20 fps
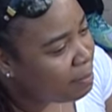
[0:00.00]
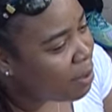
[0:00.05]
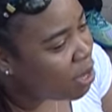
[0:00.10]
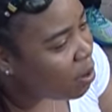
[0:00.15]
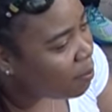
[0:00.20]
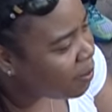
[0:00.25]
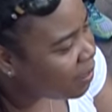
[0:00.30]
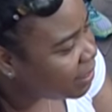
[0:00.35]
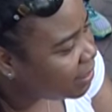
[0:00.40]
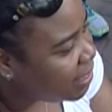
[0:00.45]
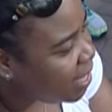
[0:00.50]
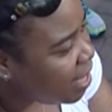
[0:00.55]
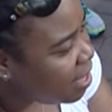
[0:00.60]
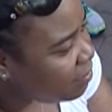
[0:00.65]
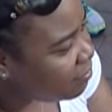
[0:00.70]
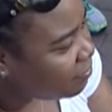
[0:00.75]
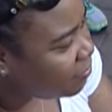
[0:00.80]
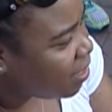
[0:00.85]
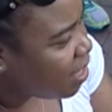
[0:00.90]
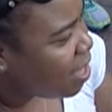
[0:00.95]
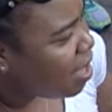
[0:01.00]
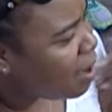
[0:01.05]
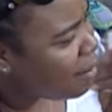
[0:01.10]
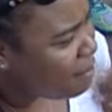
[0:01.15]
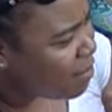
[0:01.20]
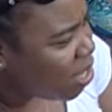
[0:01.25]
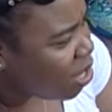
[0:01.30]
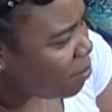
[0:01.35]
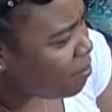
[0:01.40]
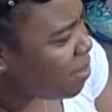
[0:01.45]
big up yourself,
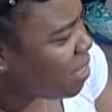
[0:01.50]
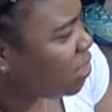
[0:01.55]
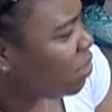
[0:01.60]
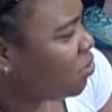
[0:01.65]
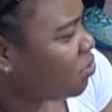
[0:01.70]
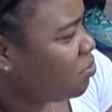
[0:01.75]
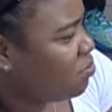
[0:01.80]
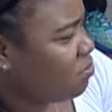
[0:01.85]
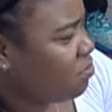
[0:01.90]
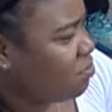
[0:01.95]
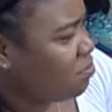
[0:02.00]
big up me too.